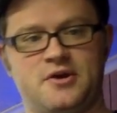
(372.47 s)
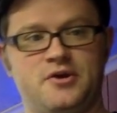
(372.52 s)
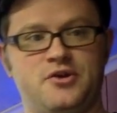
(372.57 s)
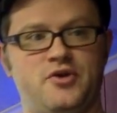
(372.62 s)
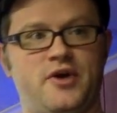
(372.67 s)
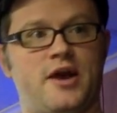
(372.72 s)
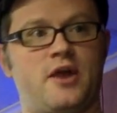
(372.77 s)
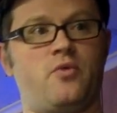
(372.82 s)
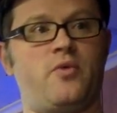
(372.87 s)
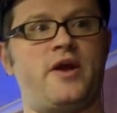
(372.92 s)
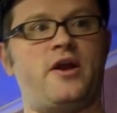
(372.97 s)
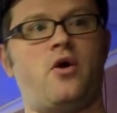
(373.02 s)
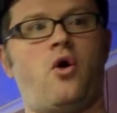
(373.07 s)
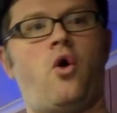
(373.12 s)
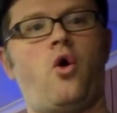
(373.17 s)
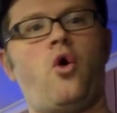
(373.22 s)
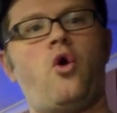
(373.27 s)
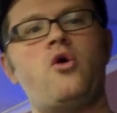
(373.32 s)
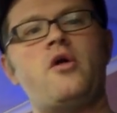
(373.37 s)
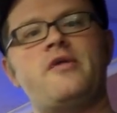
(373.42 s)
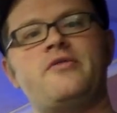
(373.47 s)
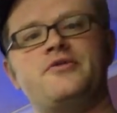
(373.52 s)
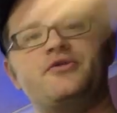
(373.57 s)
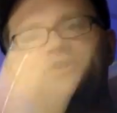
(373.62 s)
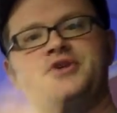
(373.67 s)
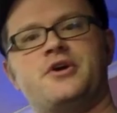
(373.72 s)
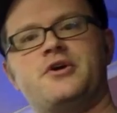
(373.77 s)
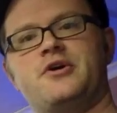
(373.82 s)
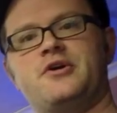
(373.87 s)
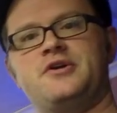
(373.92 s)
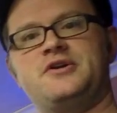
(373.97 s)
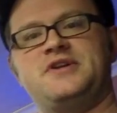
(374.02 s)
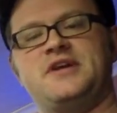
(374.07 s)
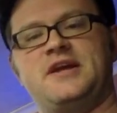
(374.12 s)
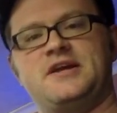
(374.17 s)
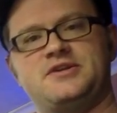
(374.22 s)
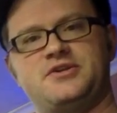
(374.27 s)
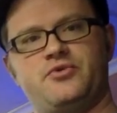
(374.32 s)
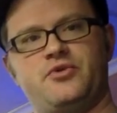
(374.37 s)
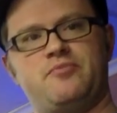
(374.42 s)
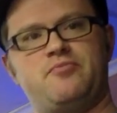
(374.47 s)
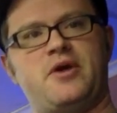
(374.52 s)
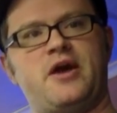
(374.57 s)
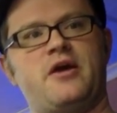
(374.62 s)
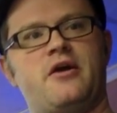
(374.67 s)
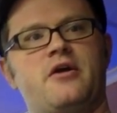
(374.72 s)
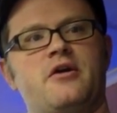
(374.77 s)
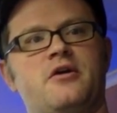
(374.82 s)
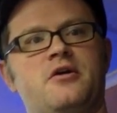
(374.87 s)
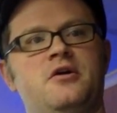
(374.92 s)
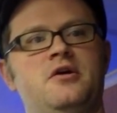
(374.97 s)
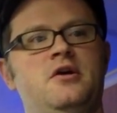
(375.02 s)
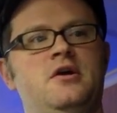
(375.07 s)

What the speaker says: you got to wait a whole other turn to get to repair.